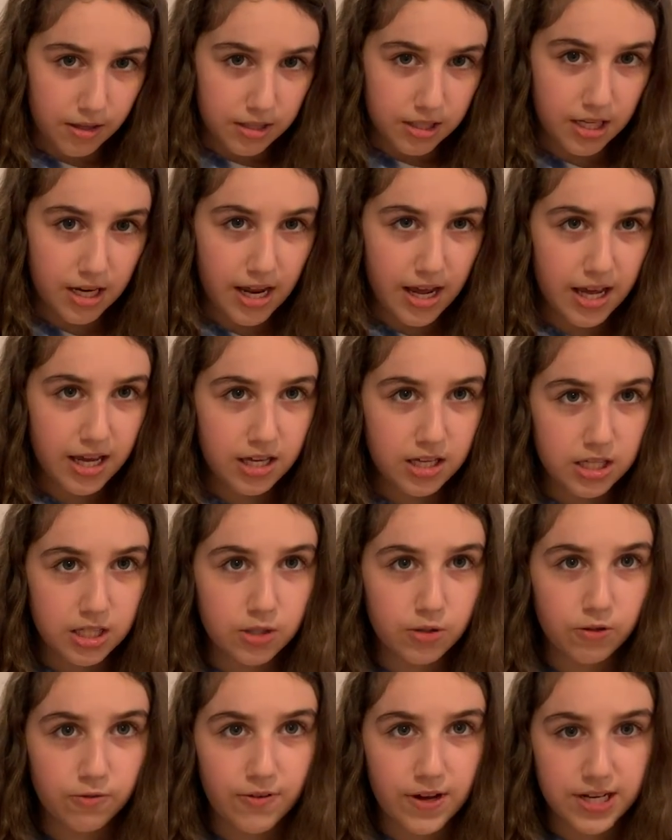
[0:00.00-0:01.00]
Today,
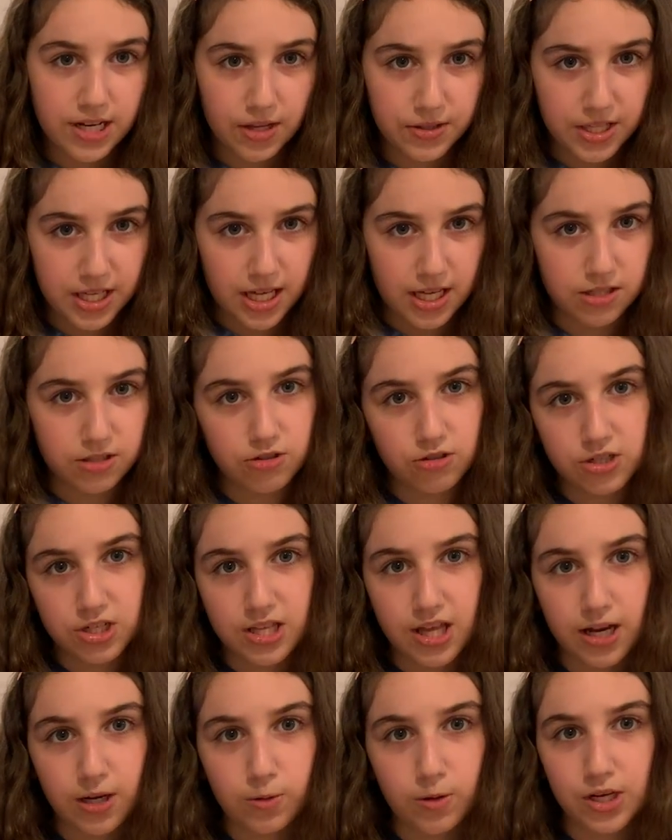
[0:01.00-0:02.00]
you will find out the answer to that